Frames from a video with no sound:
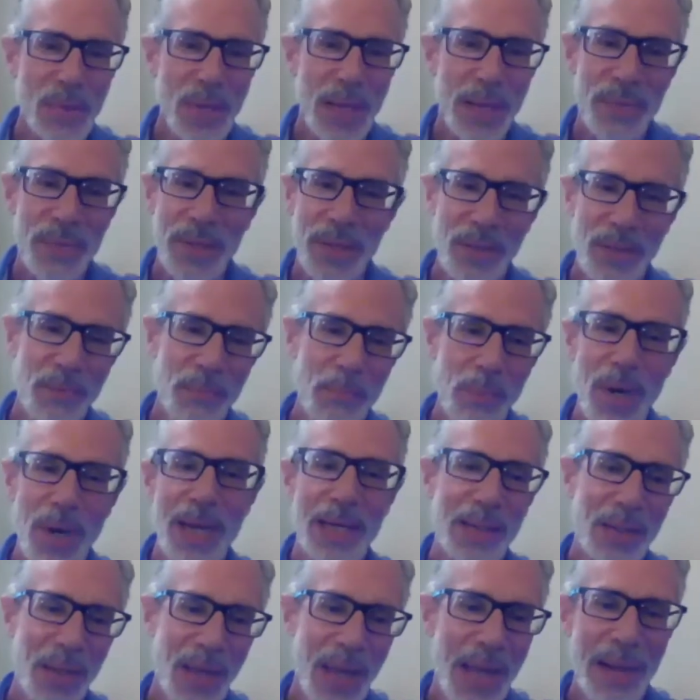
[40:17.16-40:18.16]
I think of
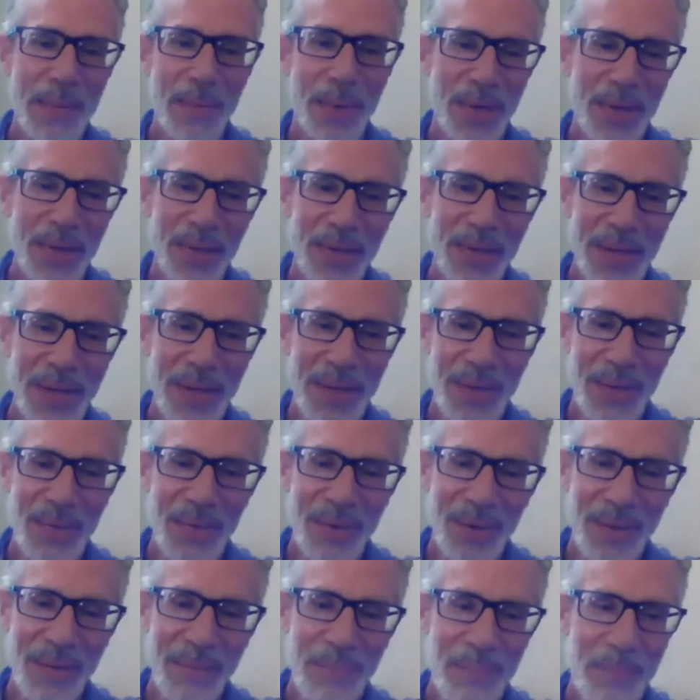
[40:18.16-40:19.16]
Brad Clymer.
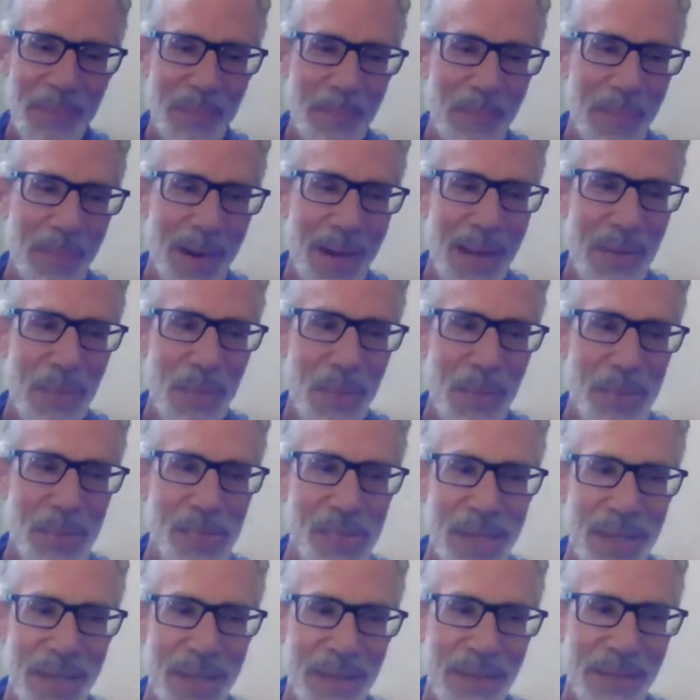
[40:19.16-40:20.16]
Brad was
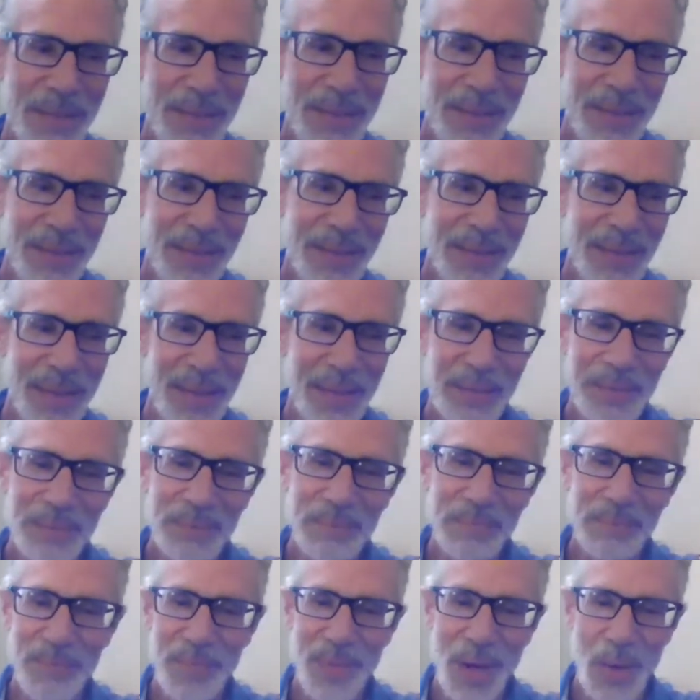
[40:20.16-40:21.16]

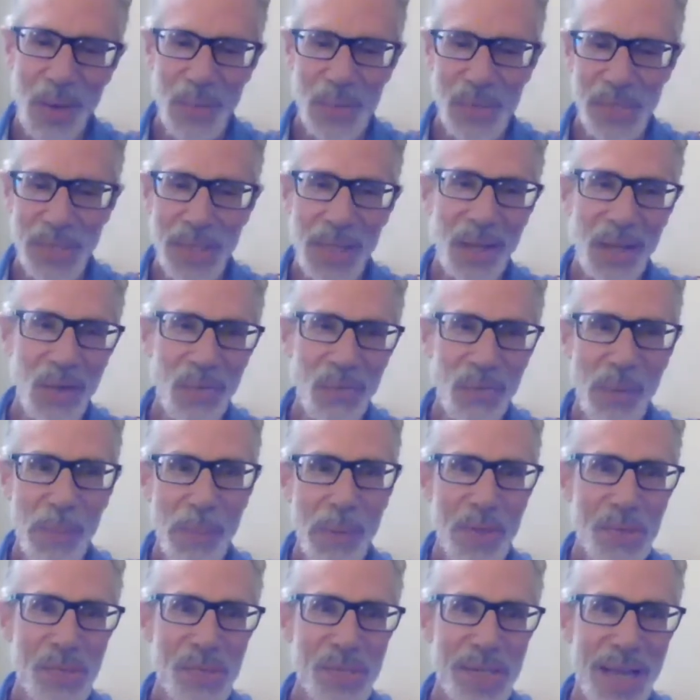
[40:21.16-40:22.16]
always a colorful
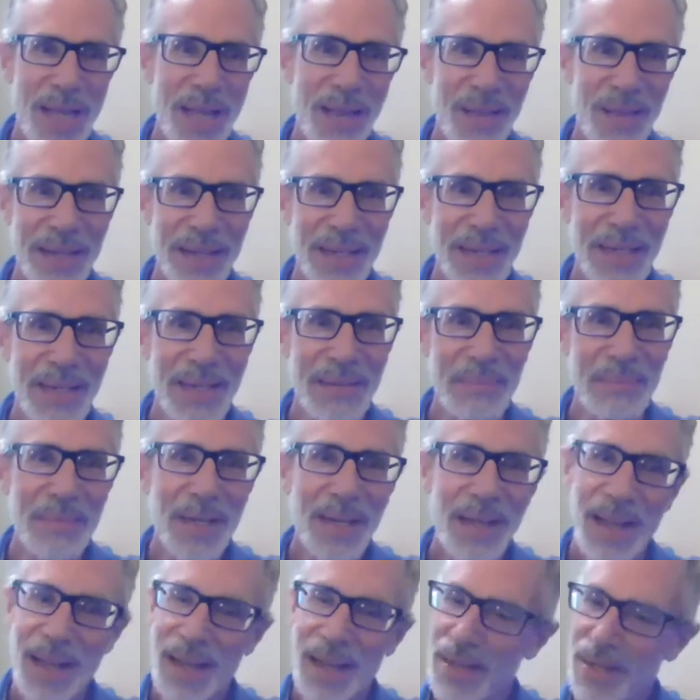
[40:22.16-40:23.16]
personality, and
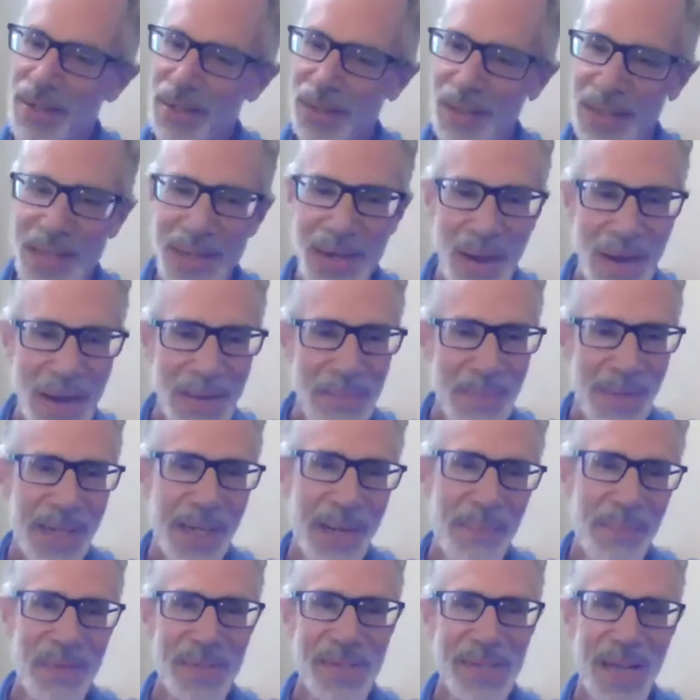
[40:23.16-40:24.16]
I had to lean on him a
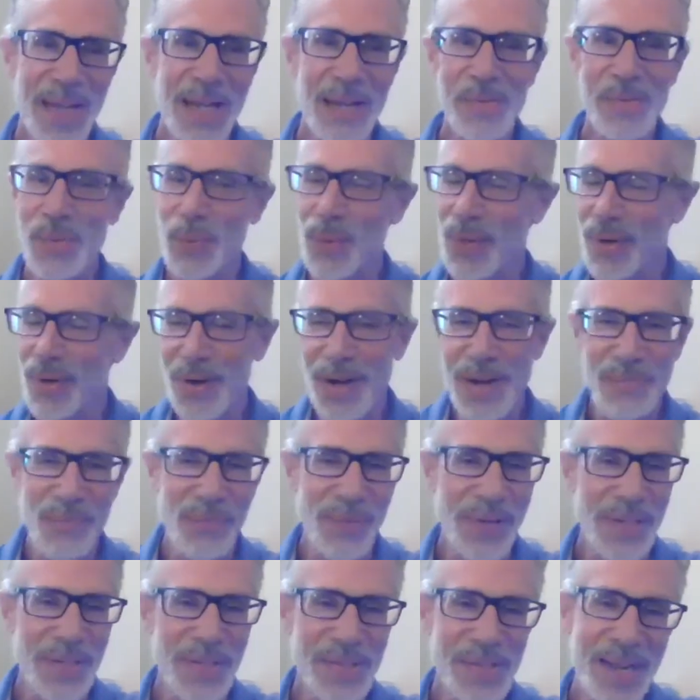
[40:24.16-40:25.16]
couple times. We're great
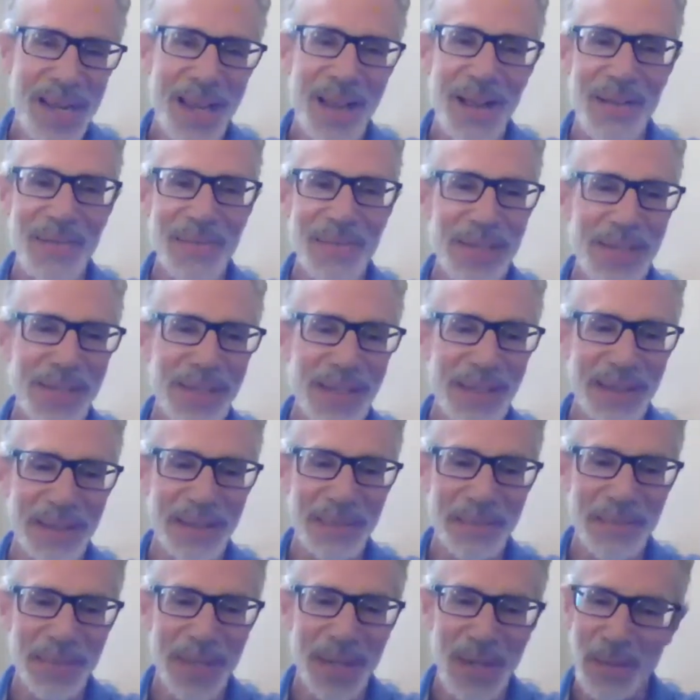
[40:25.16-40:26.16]
friends now, but
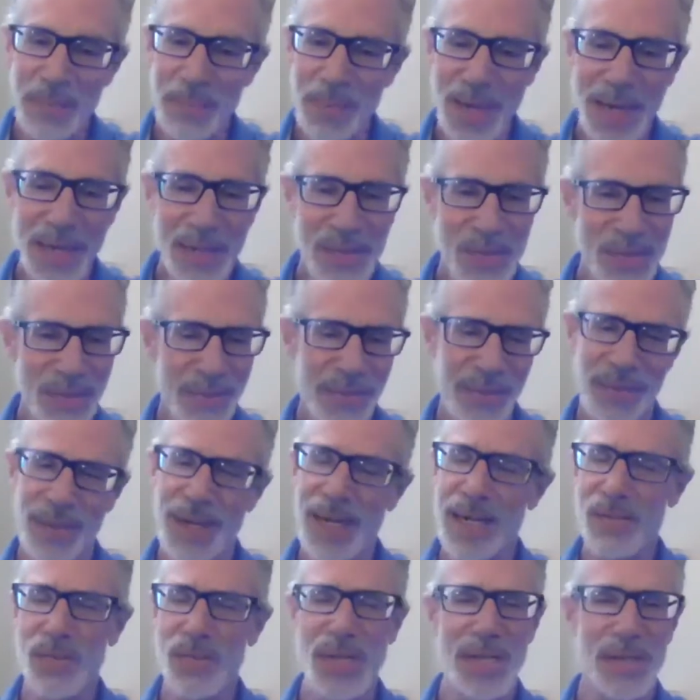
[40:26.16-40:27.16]
Brad's a
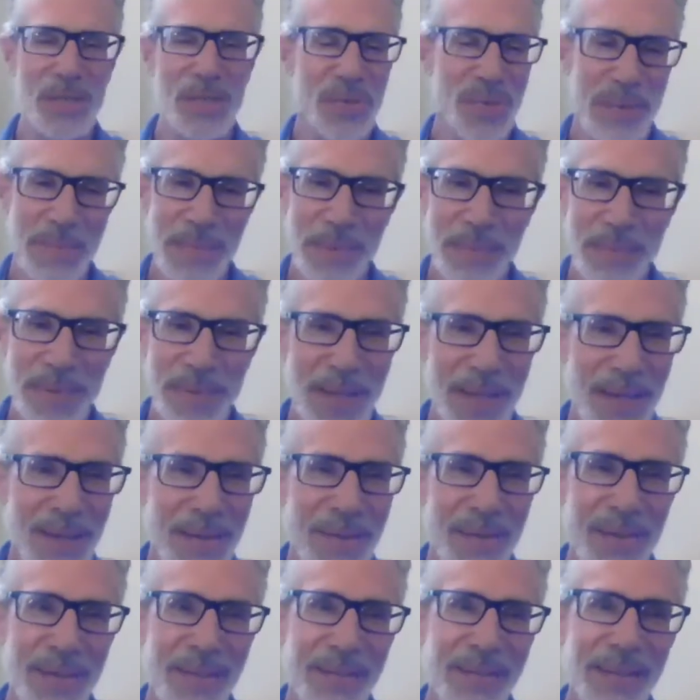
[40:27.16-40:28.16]
great jazz trumpet
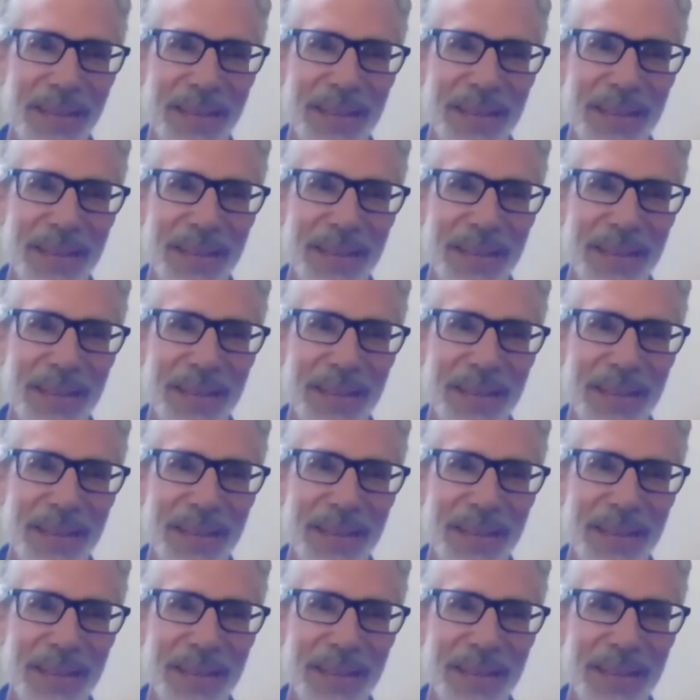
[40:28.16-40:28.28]
player, and